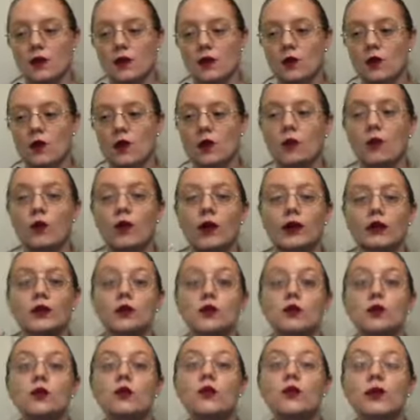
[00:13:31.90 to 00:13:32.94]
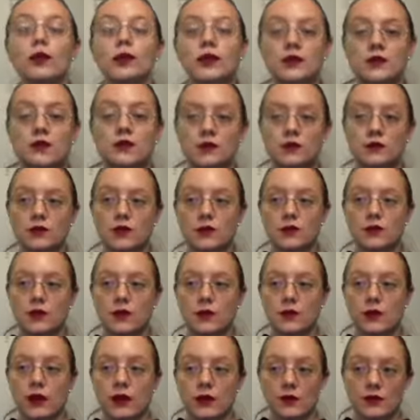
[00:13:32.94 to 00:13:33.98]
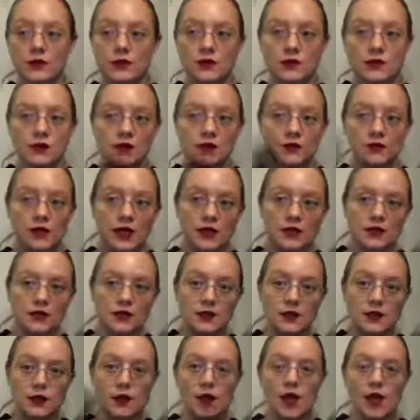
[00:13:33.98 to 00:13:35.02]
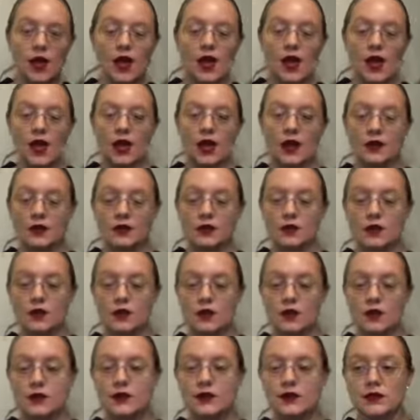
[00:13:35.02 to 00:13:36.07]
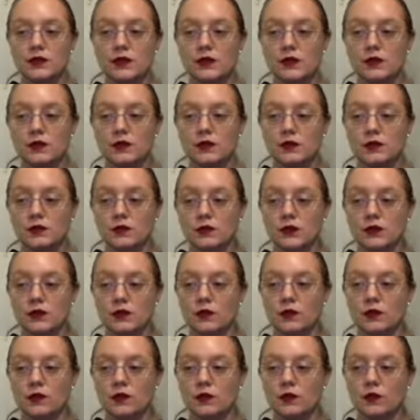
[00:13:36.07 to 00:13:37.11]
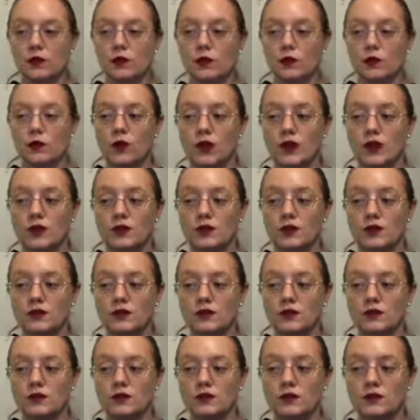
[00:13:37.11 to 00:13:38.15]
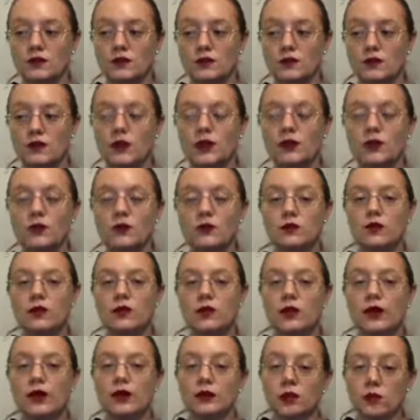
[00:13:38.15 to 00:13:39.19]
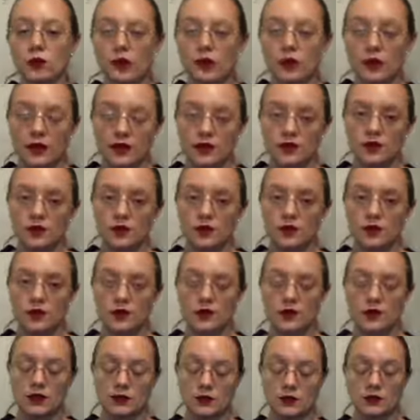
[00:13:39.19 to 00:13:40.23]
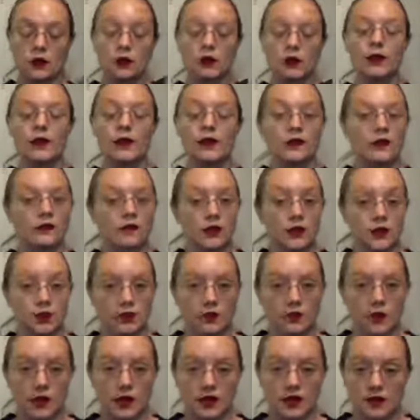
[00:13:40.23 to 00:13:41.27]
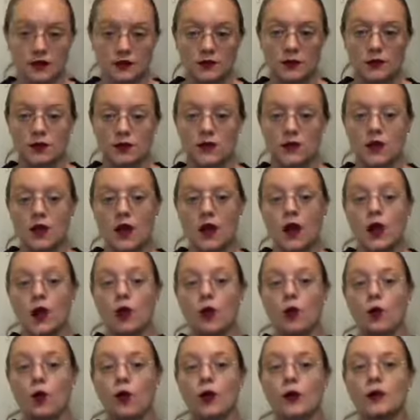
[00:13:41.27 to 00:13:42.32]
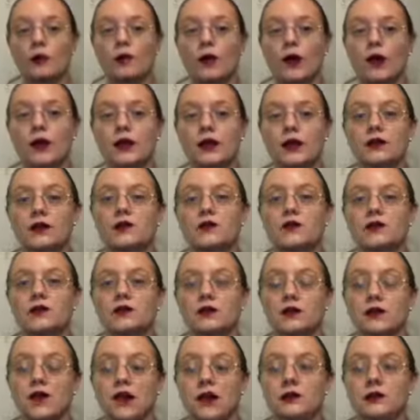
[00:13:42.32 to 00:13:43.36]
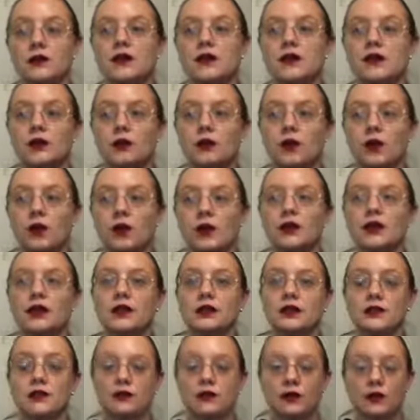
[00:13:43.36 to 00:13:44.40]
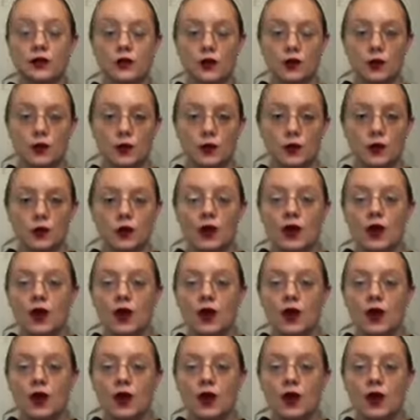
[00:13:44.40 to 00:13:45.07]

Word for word: well, what new products do you want to talk about? So the lip tattoo. And then also, you know, what What do you know about your customers and your individual customers? What products are top selling products for you?